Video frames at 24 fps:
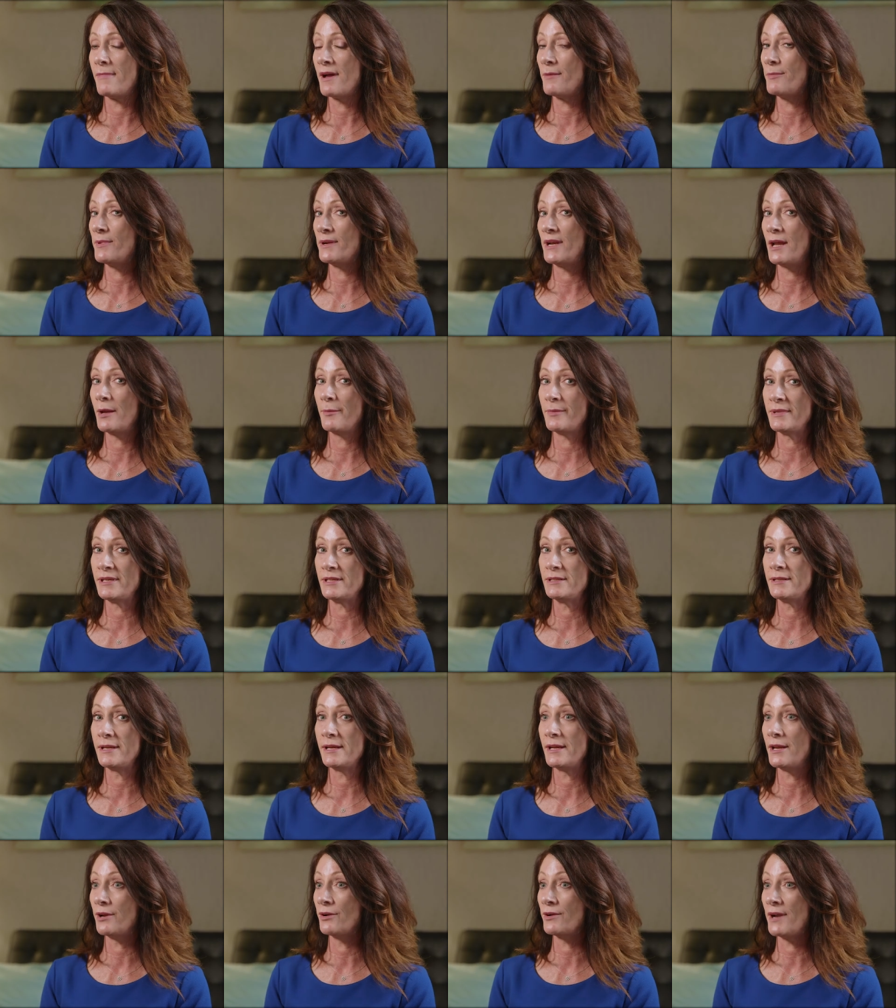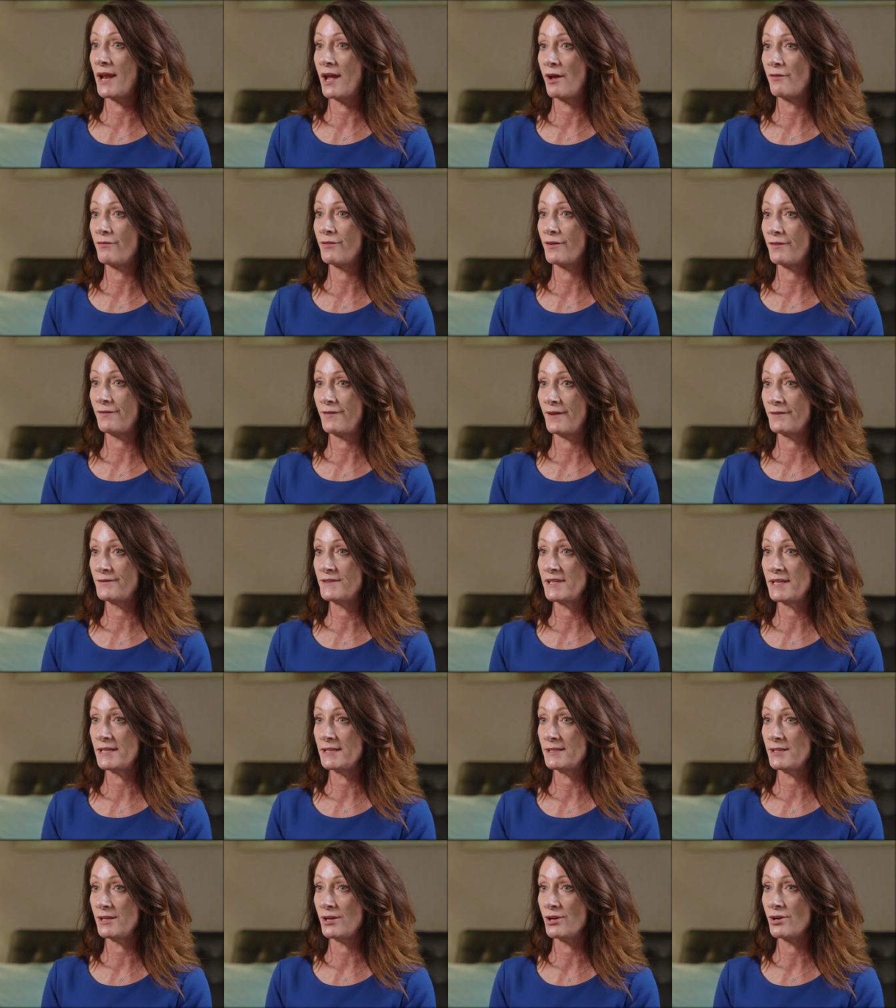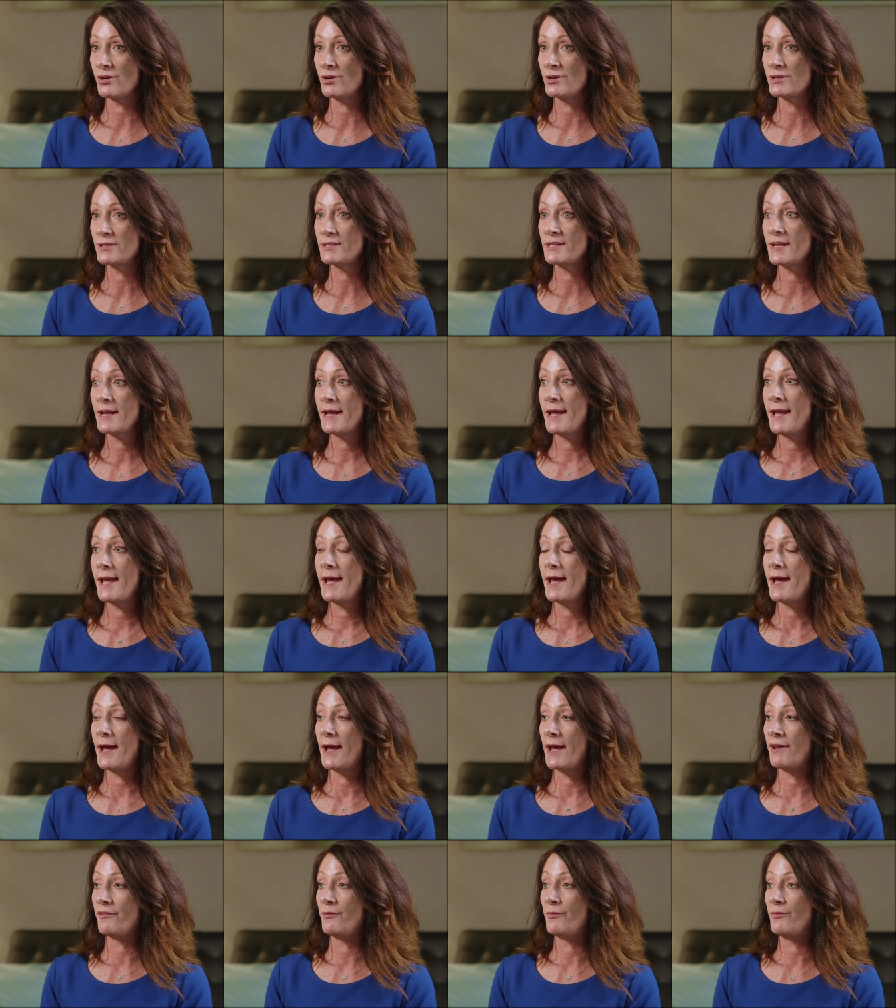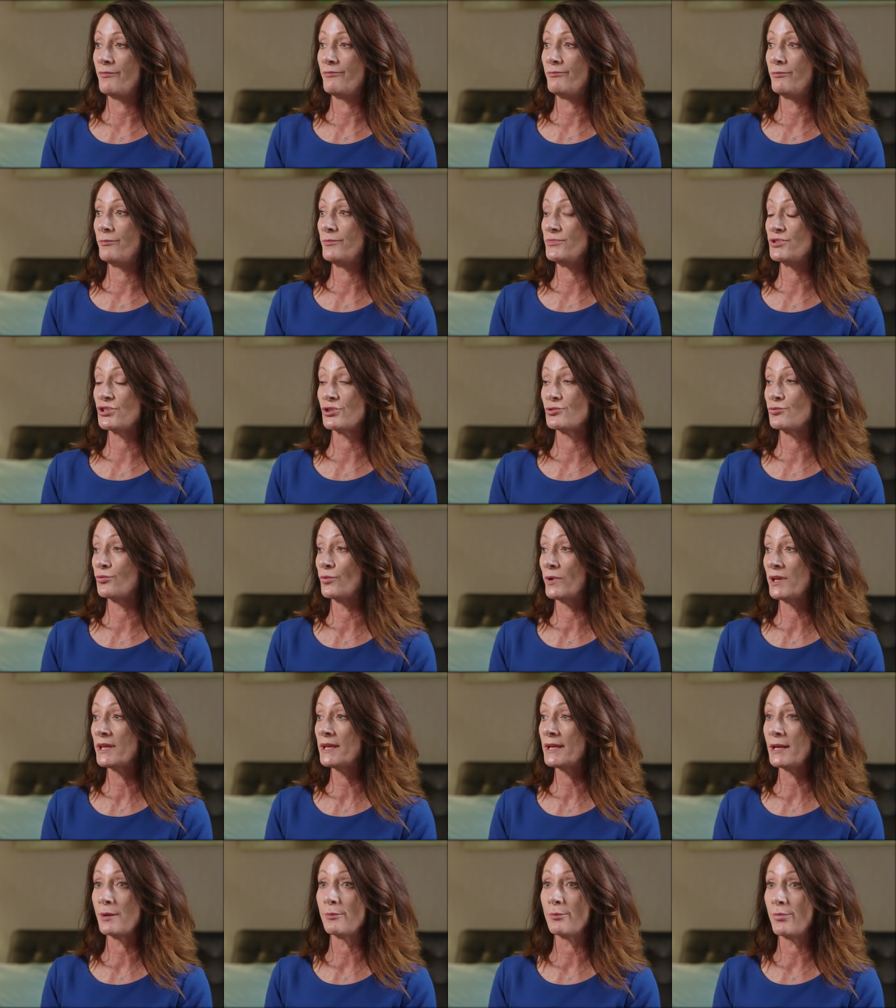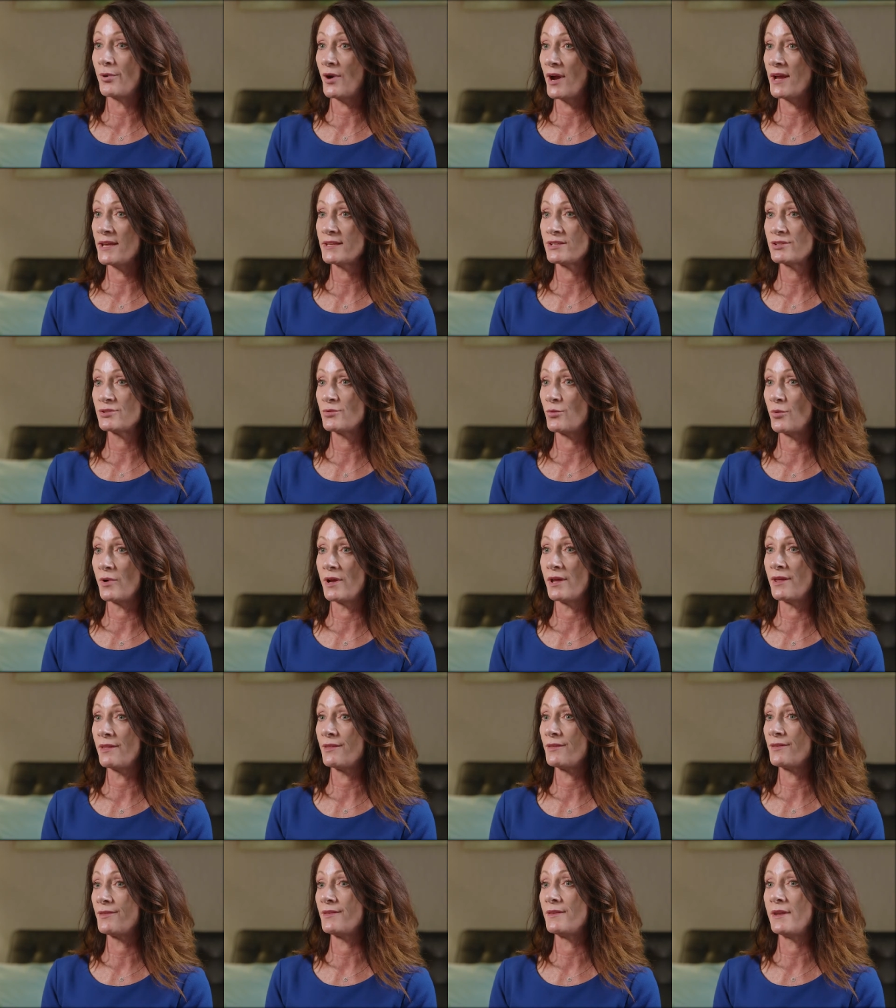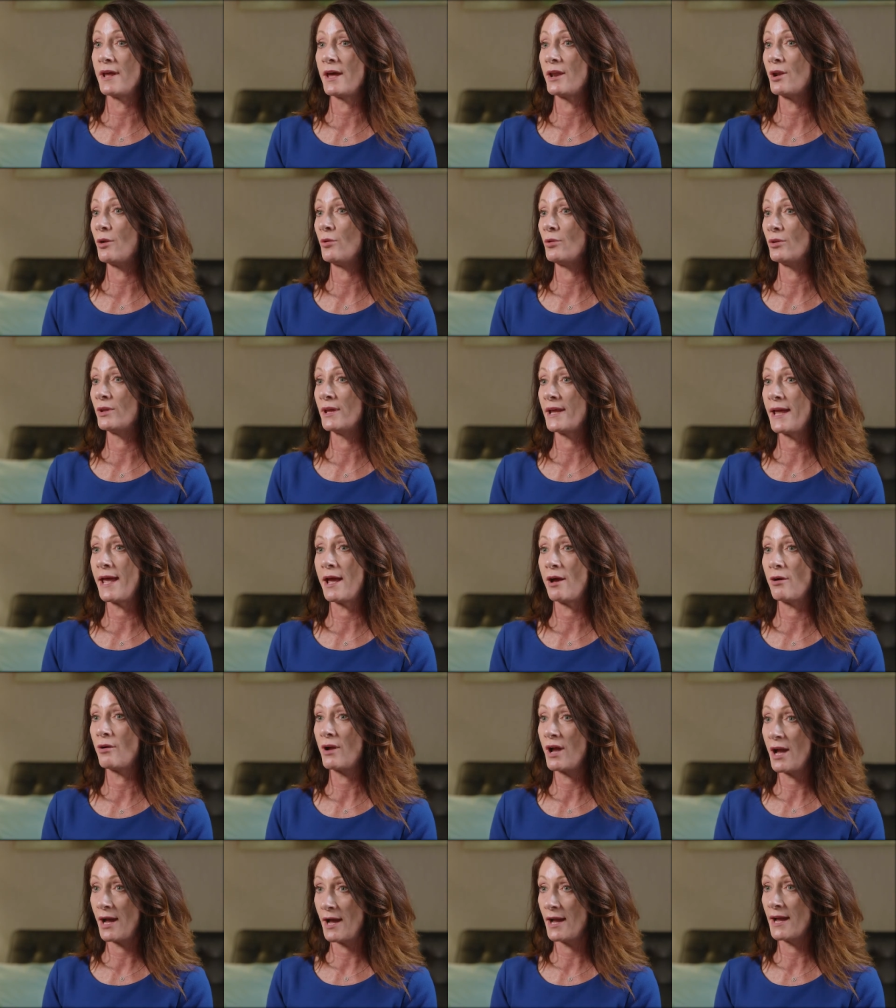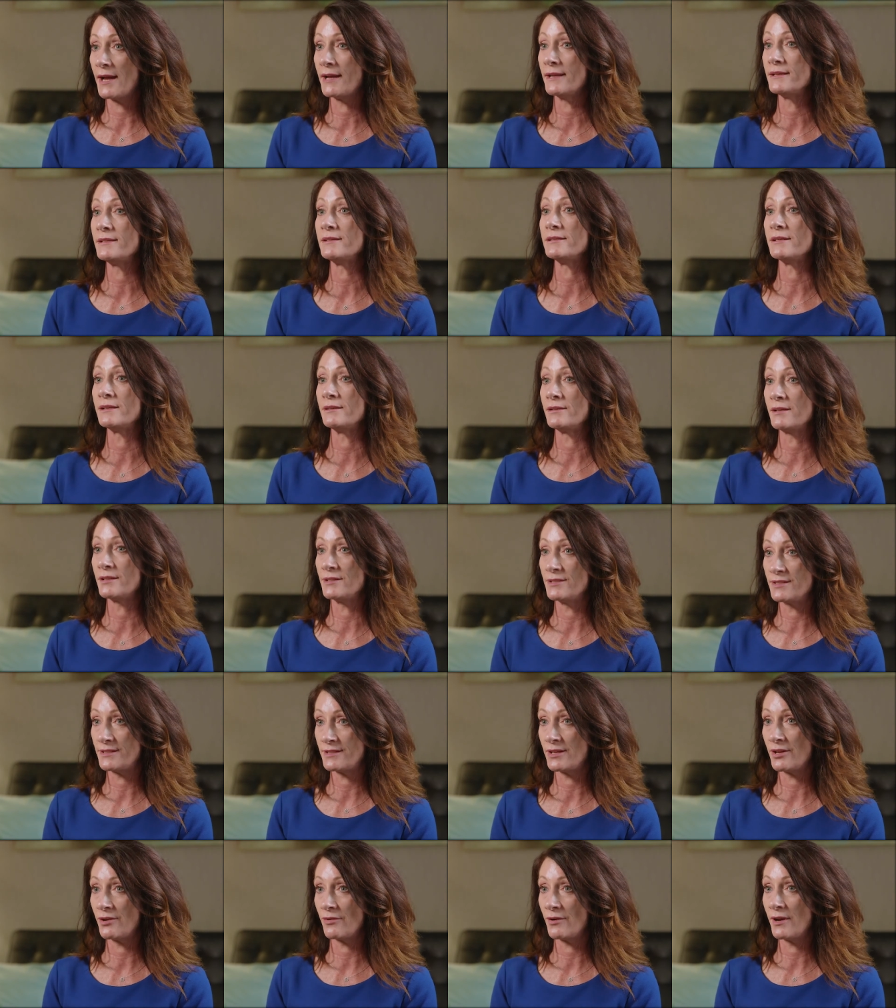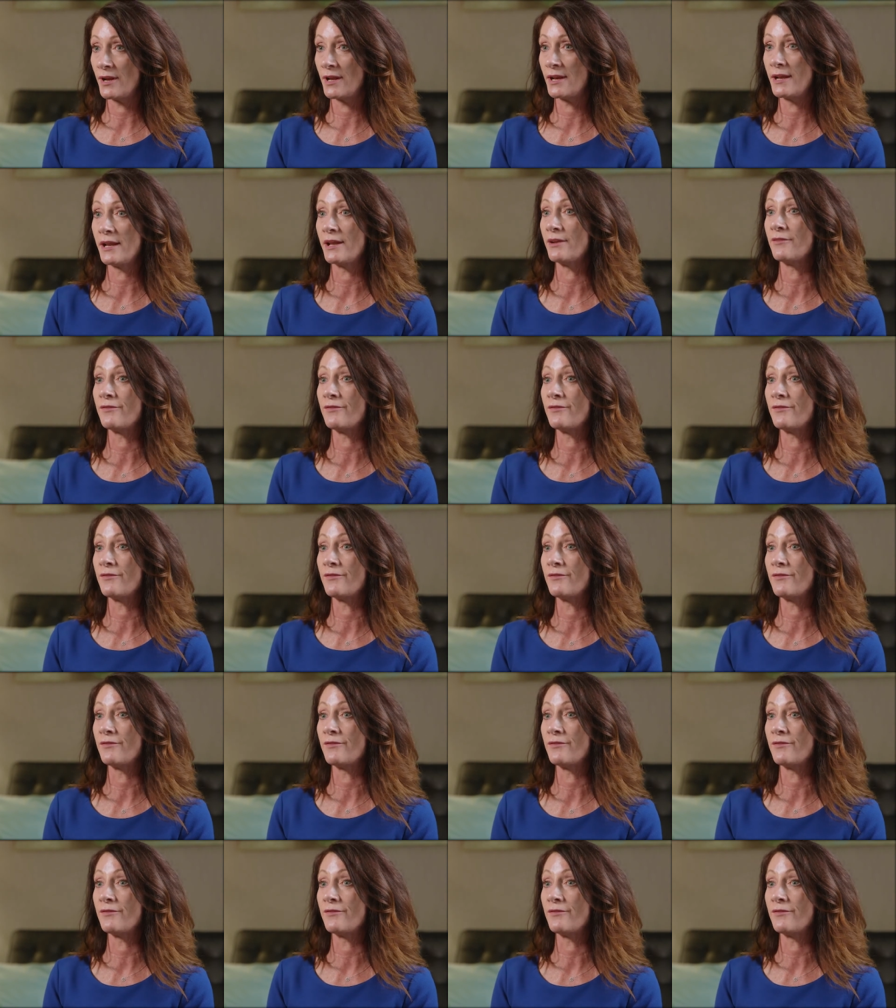I've been coming here now for 15 years. I've just really impressed with not only how kind and considerate